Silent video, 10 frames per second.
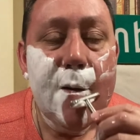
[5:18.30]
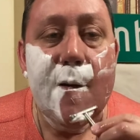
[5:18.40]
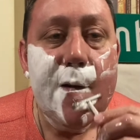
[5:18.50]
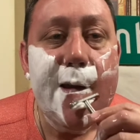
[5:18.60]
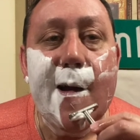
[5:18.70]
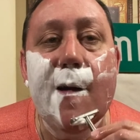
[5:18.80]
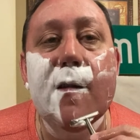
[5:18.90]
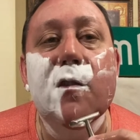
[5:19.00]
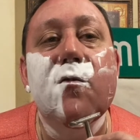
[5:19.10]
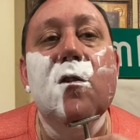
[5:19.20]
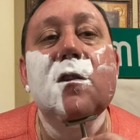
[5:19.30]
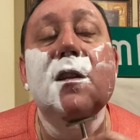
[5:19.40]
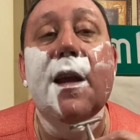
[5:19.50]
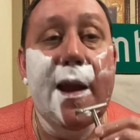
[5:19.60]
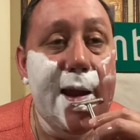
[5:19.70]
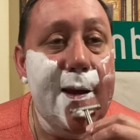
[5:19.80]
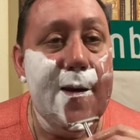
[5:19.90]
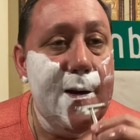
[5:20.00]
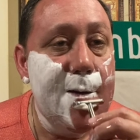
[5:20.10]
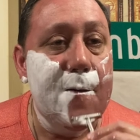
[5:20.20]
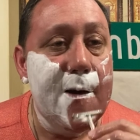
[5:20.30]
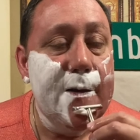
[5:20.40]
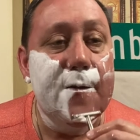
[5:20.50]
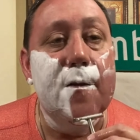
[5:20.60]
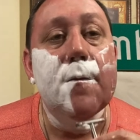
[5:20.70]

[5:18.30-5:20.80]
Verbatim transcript: doubt as far as a handheld razor,